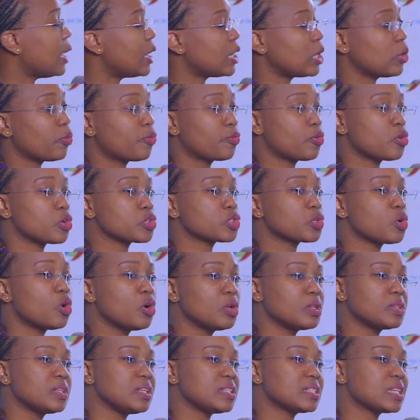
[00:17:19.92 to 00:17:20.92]
And of course,
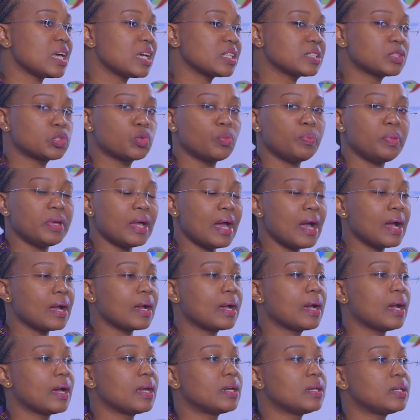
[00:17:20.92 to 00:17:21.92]
all this has to be
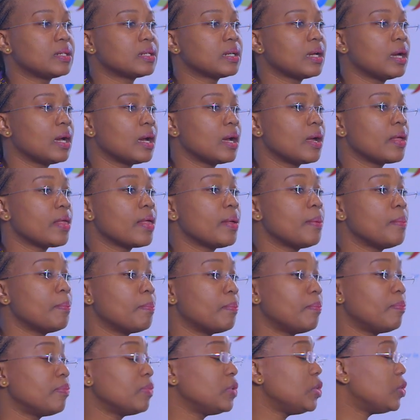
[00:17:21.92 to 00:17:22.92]
anchored
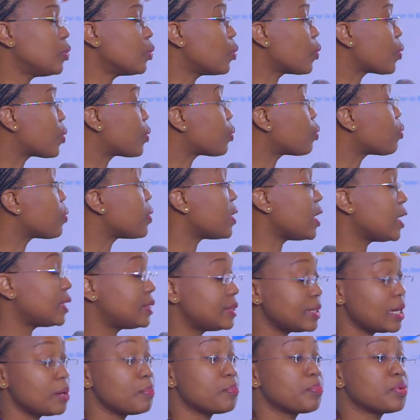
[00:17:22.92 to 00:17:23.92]
through the
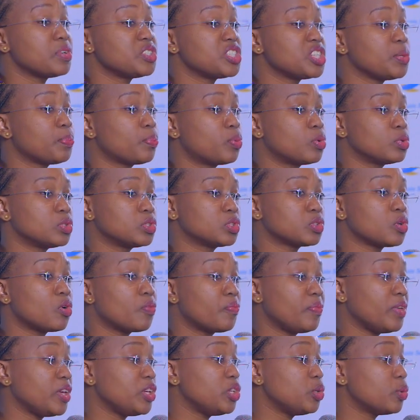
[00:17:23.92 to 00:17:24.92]
10 principles
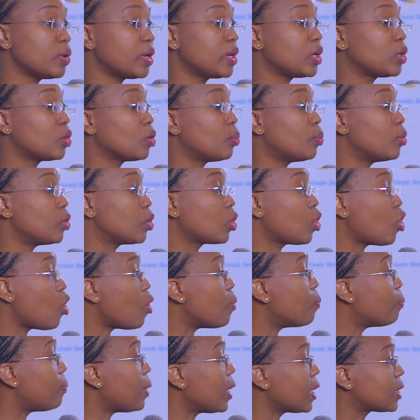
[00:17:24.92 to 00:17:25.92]
of the UN Global
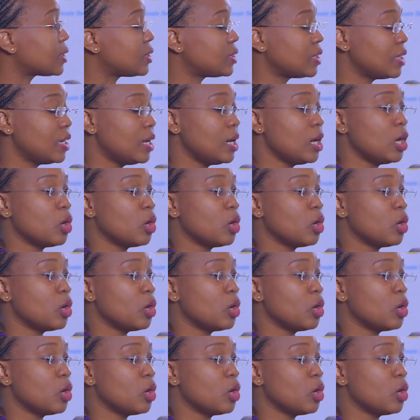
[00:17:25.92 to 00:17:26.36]
Compact,